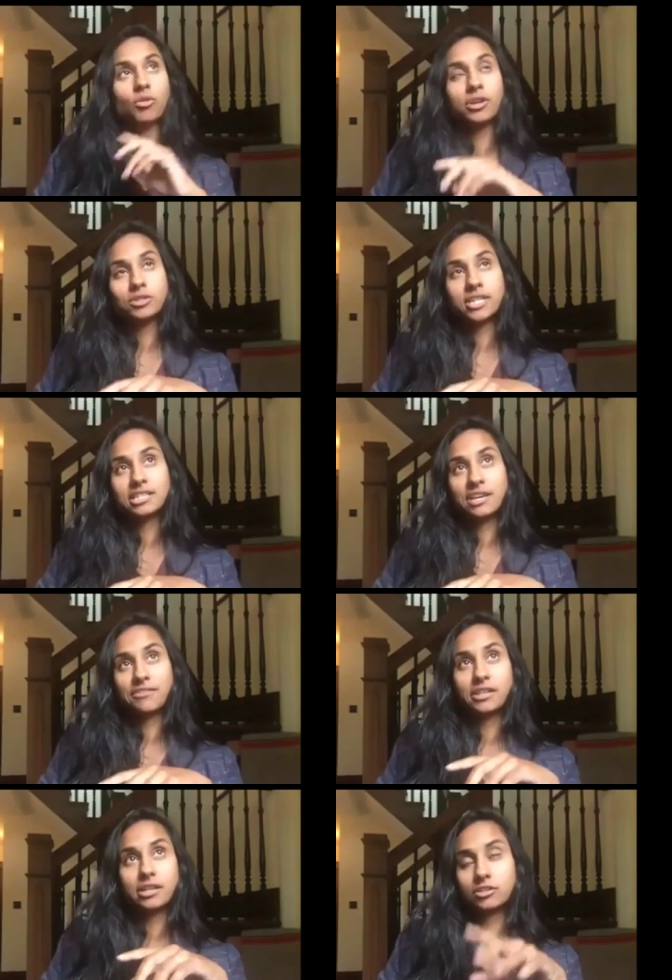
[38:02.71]
echo what you said,
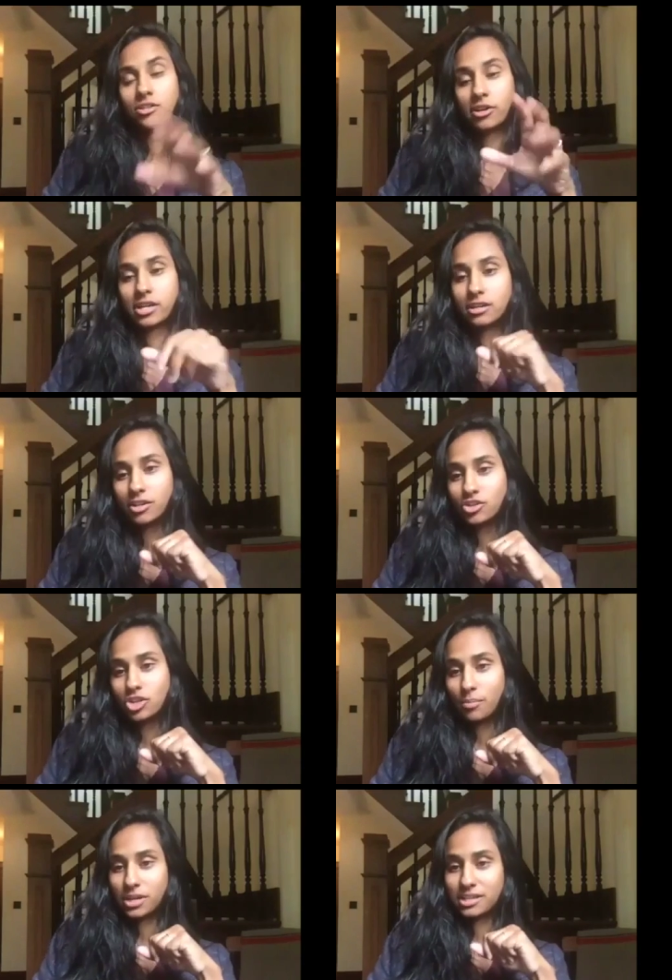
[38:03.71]
Stephanie, there. Sorry to
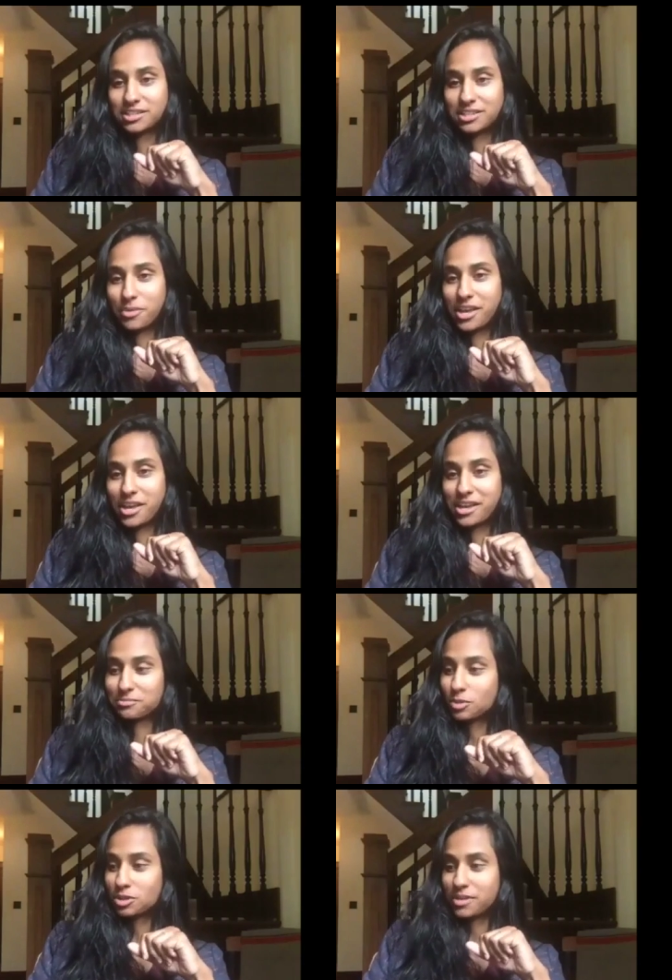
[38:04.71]
jump in as
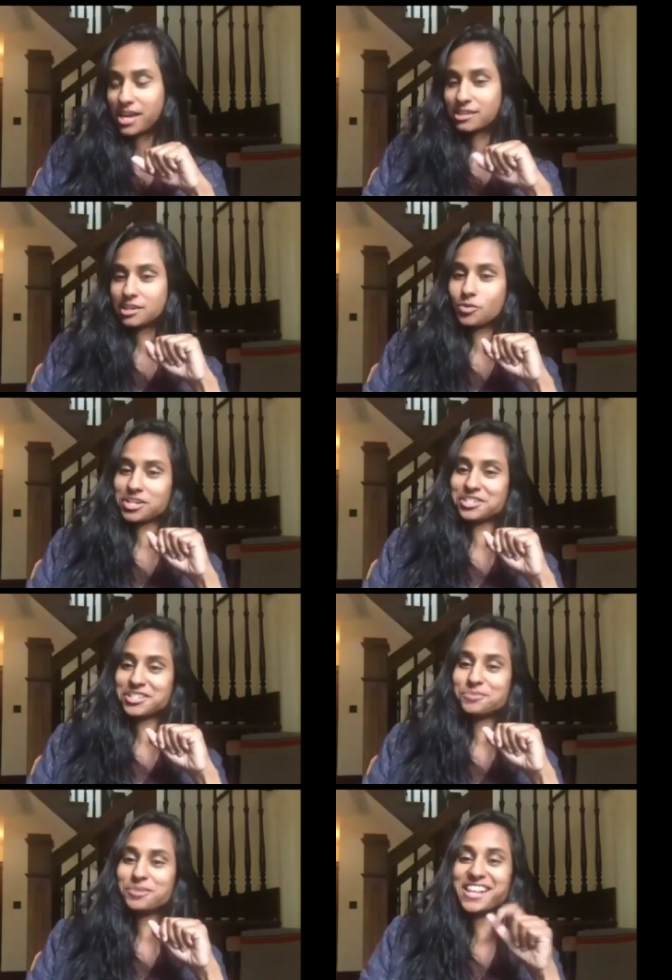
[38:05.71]
I'm supposed to be asking
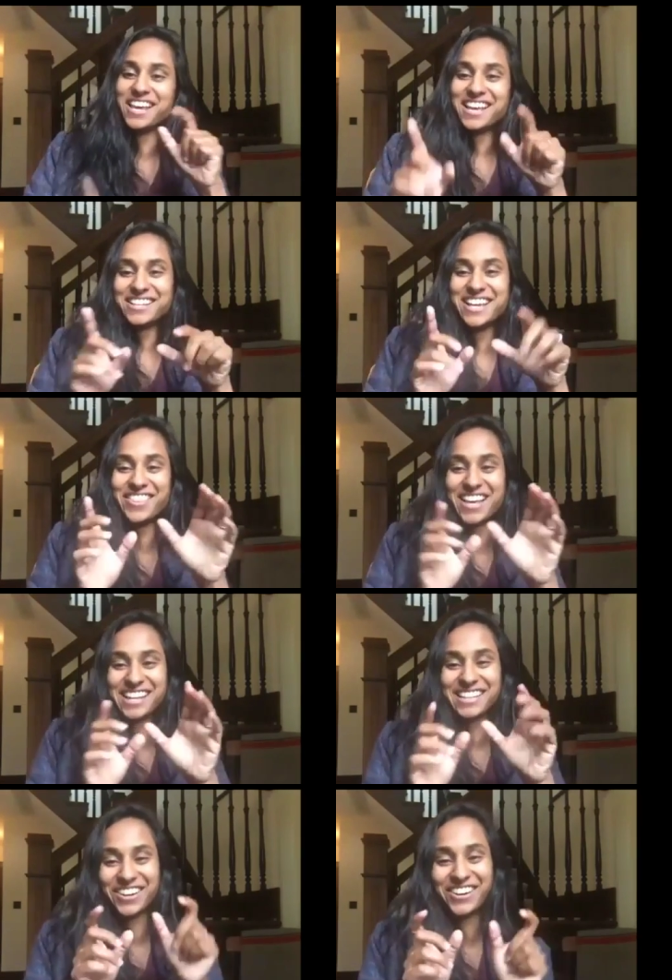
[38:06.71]
questions, but
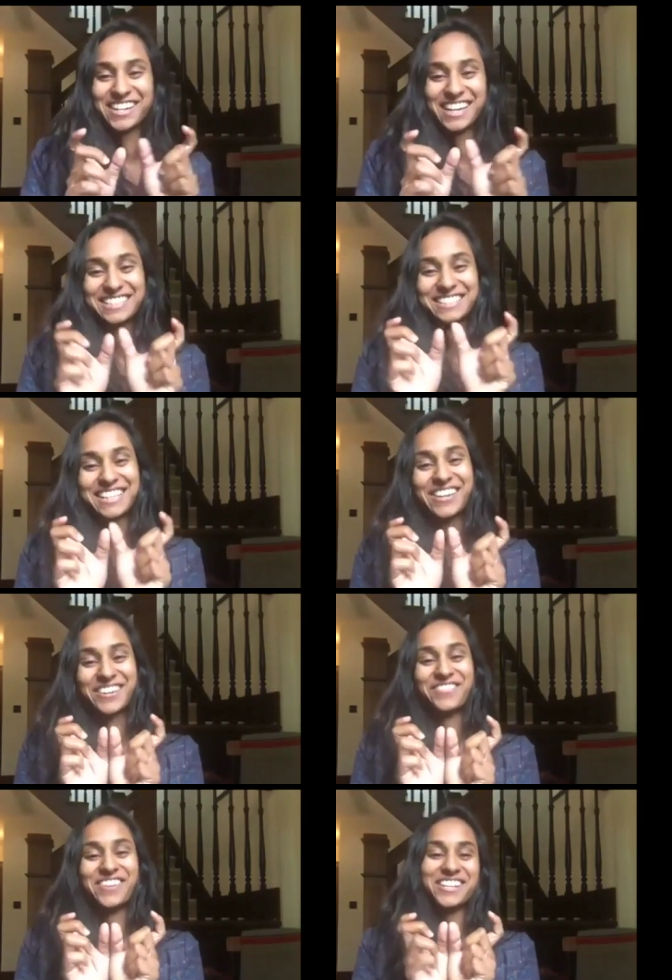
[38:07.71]
it's hard not to
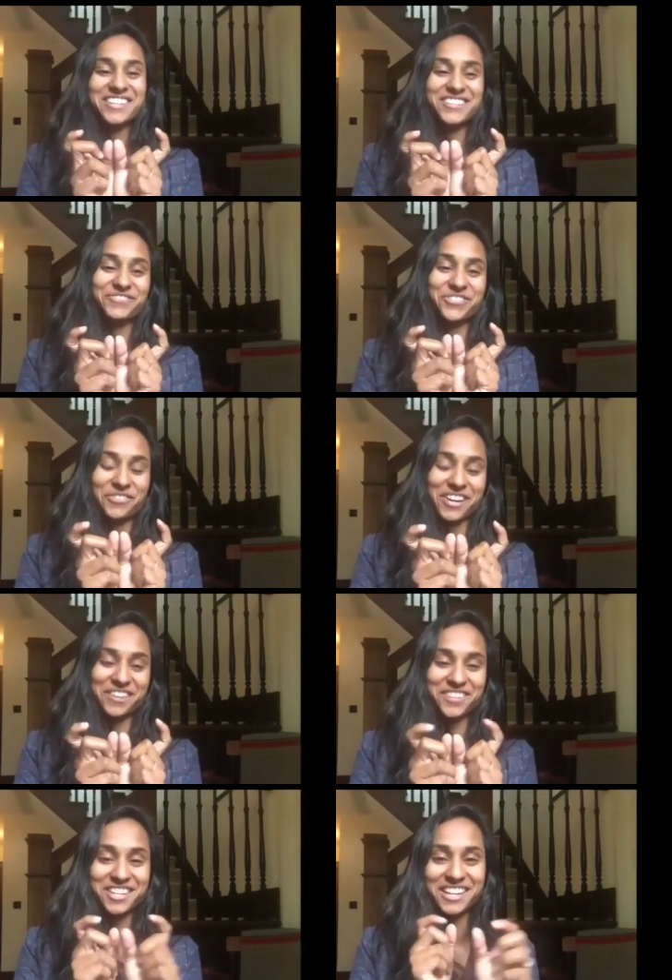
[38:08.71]
say
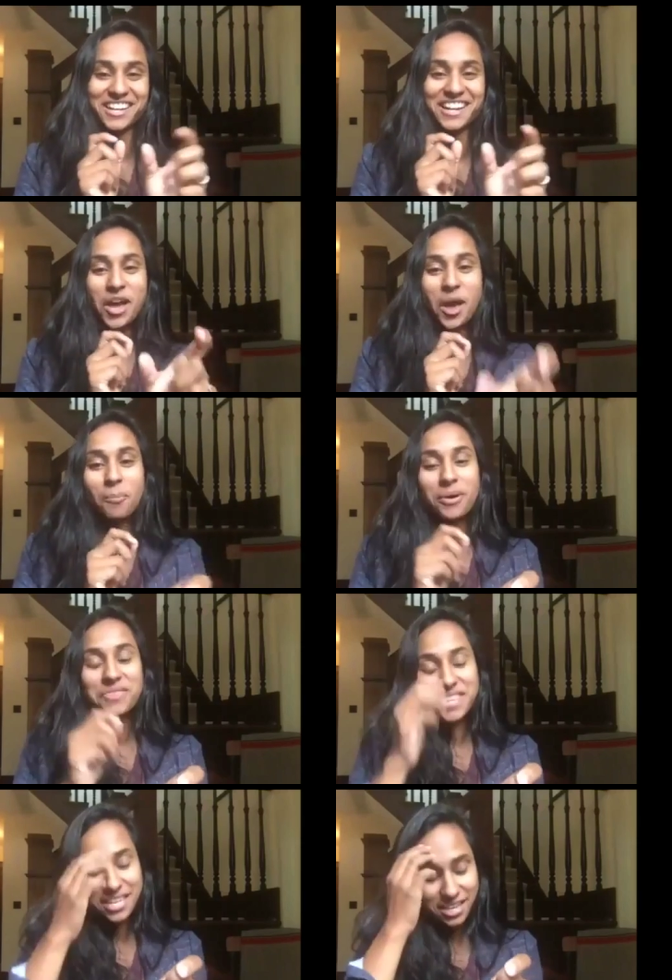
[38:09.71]
put my opinion in.
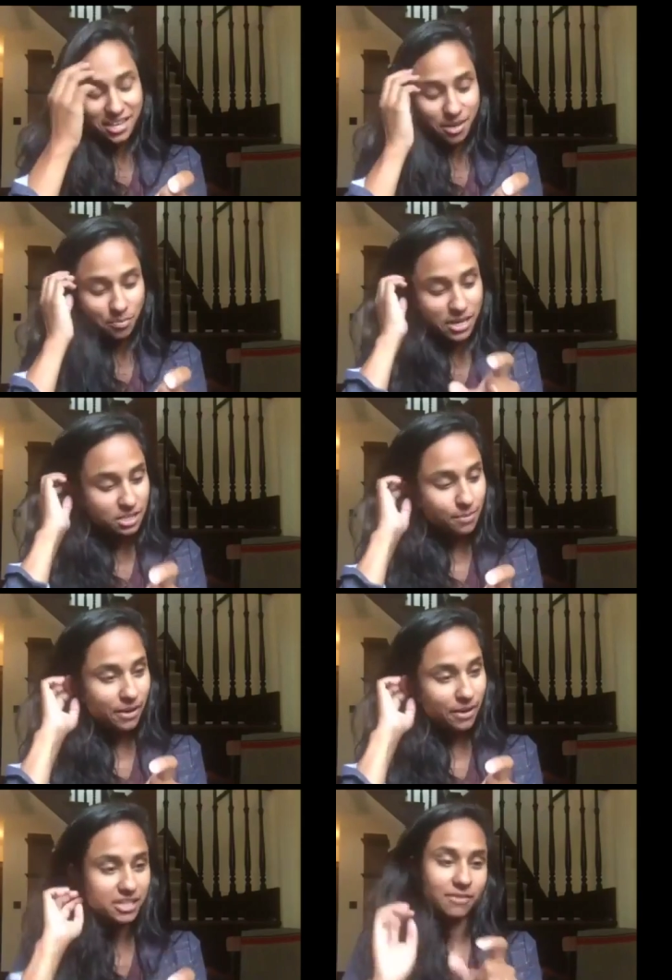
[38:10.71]
But the
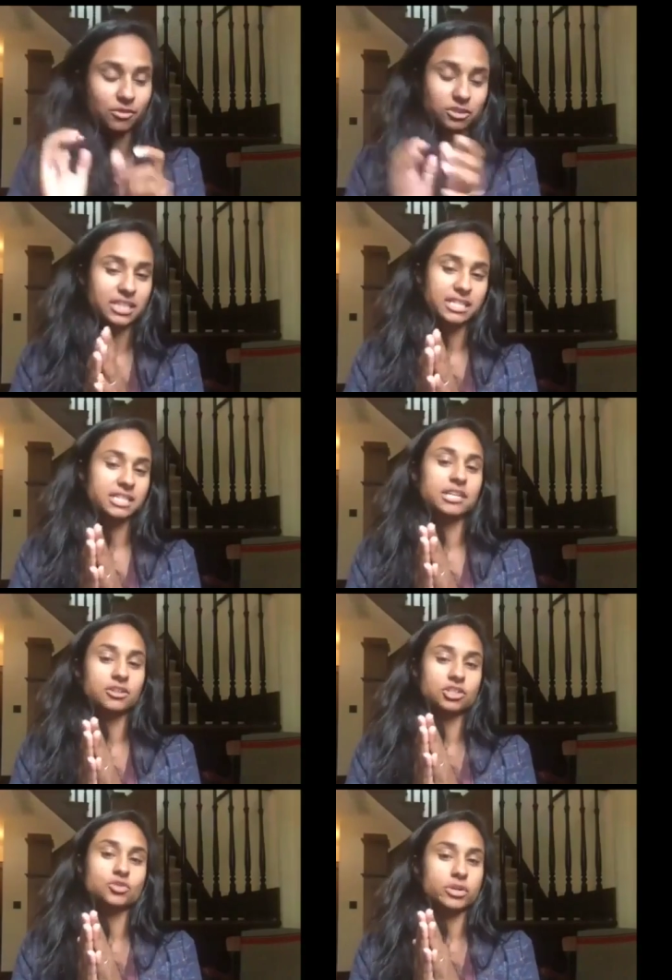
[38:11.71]
piece about the devils in the
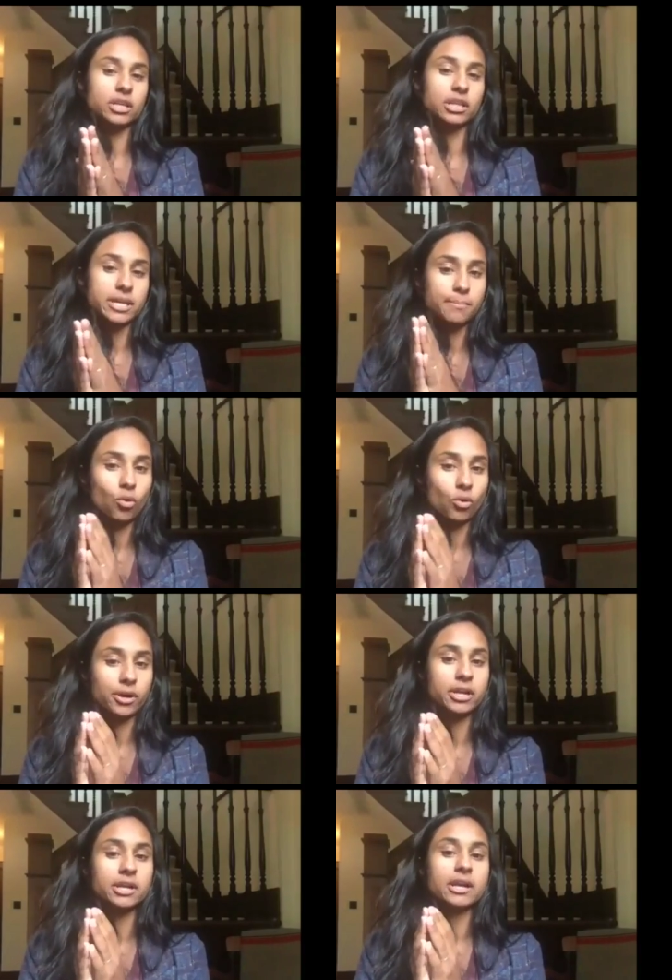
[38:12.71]
details is really
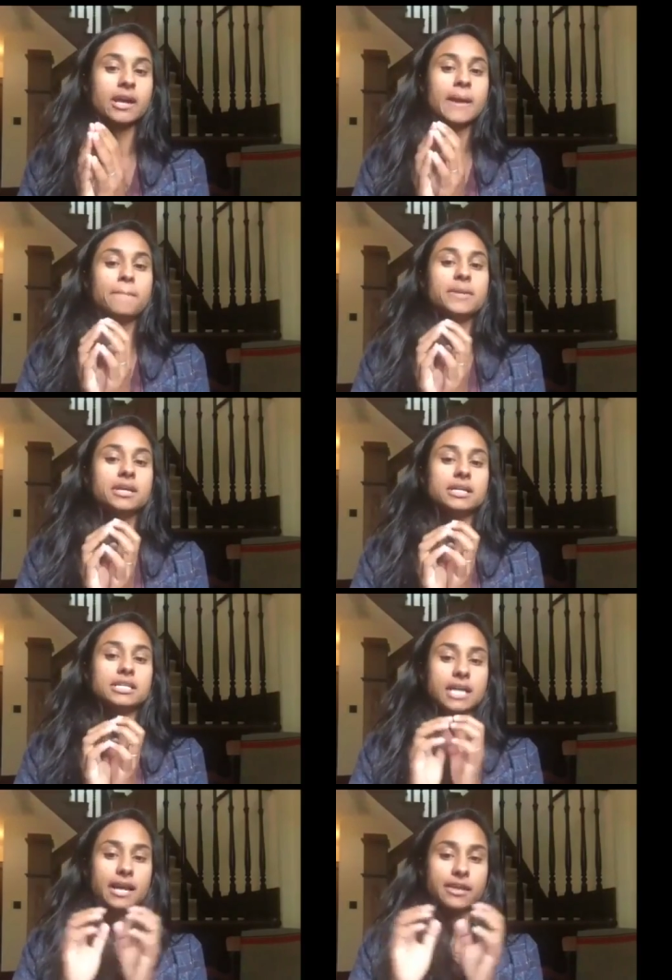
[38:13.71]
important,
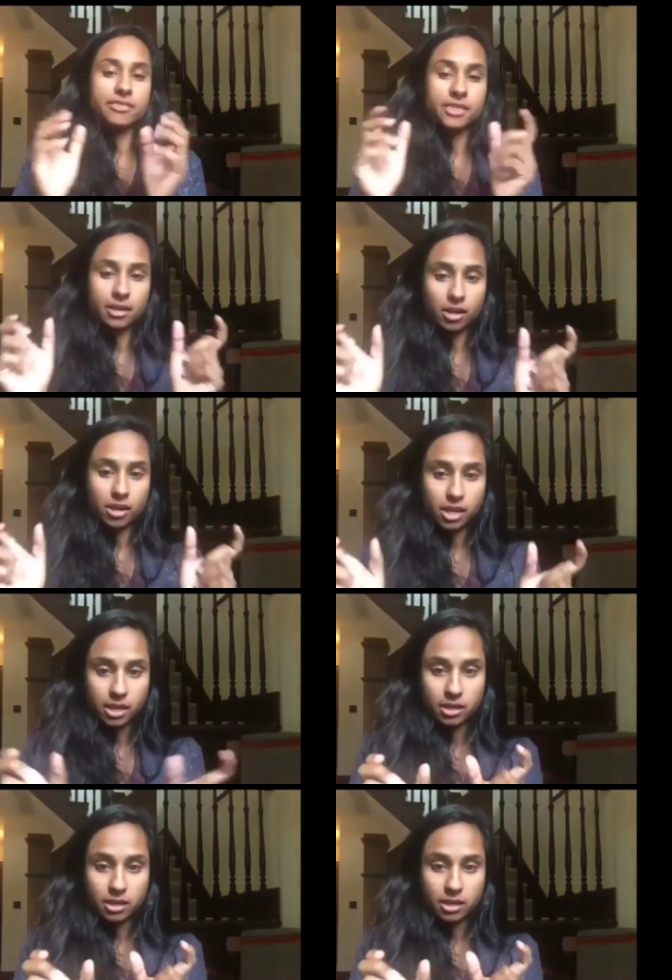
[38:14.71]
because I think